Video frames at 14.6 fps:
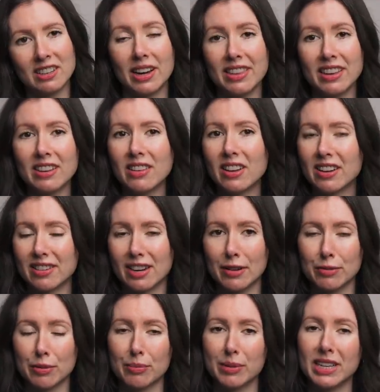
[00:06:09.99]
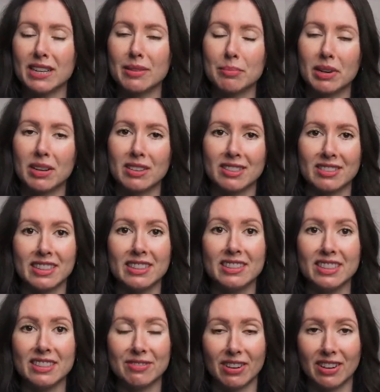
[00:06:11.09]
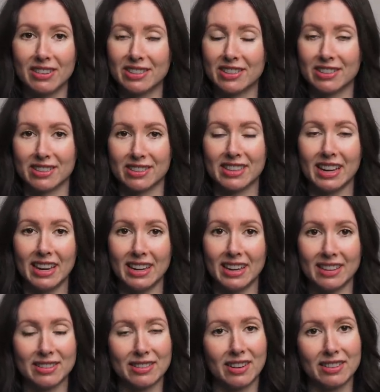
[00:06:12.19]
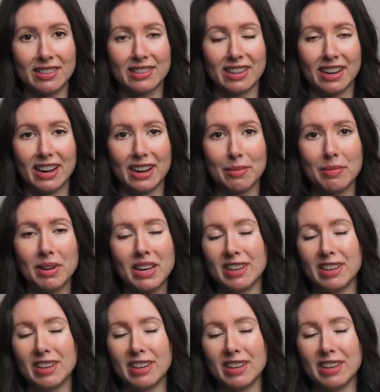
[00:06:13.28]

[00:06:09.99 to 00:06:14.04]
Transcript: I think a lot of times when we impulse and default to just saying yes all the time,